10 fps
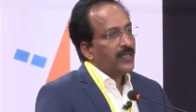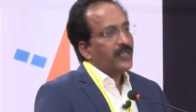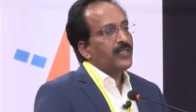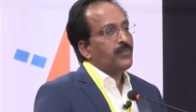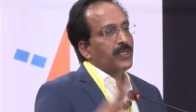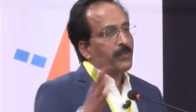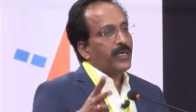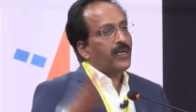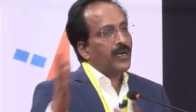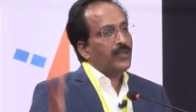I think this must
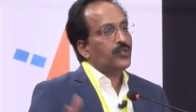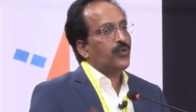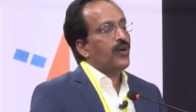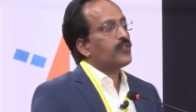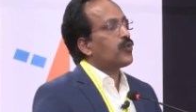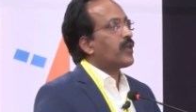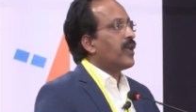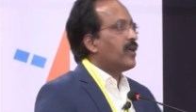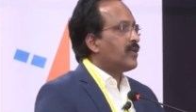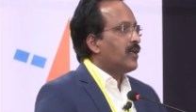be done so as to
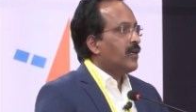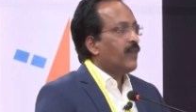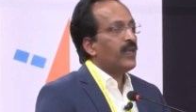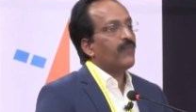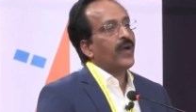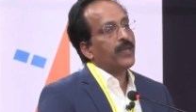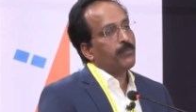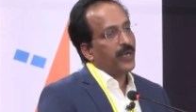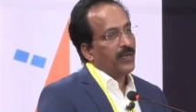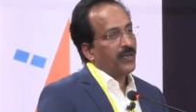create a very
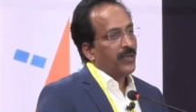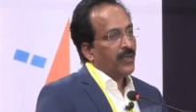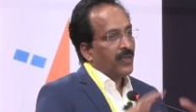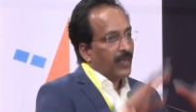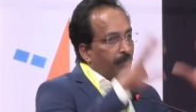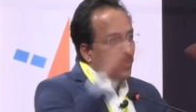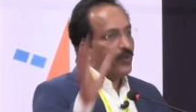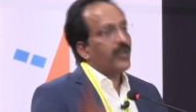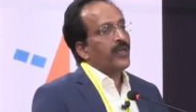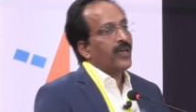vibrant
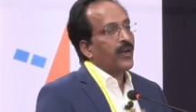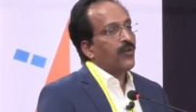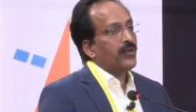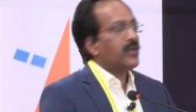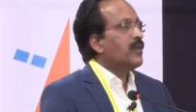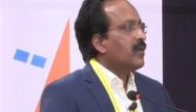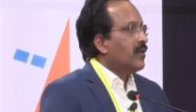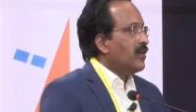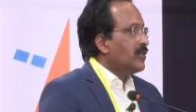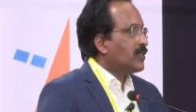community around
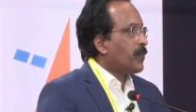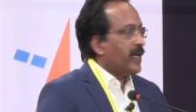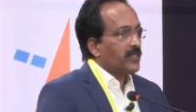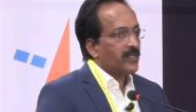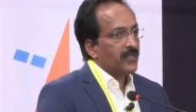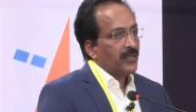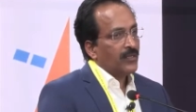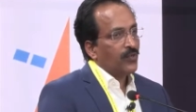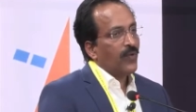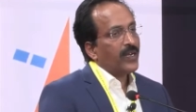the space
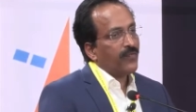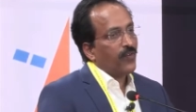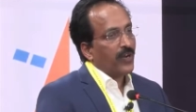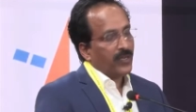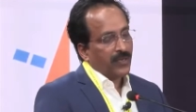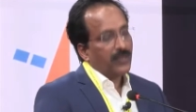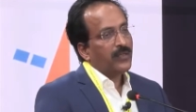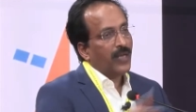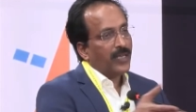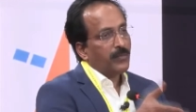to work for it.
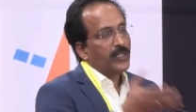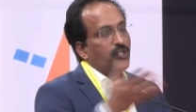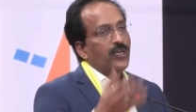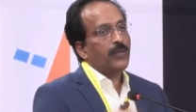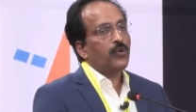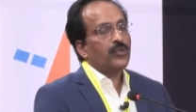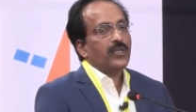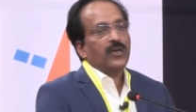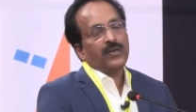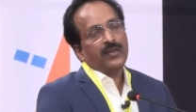I mentioned
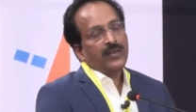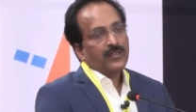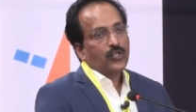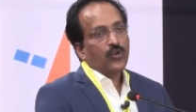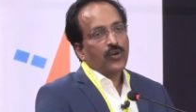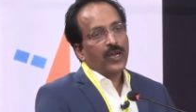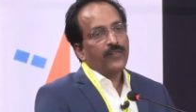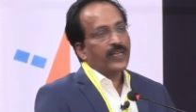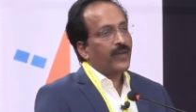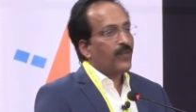about the zero
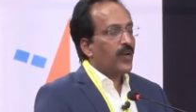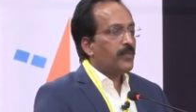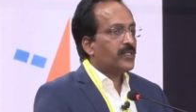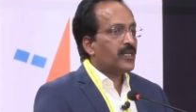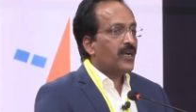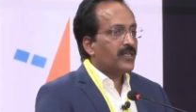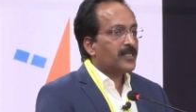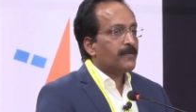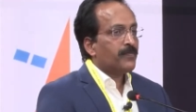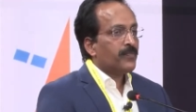gravity environment
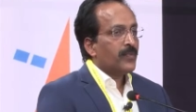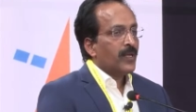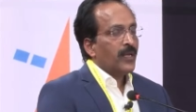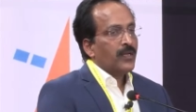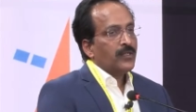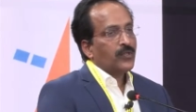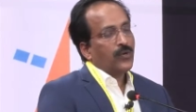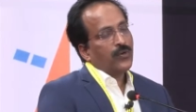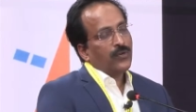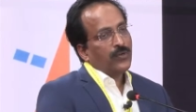studies.
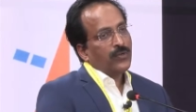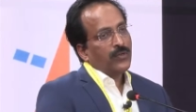So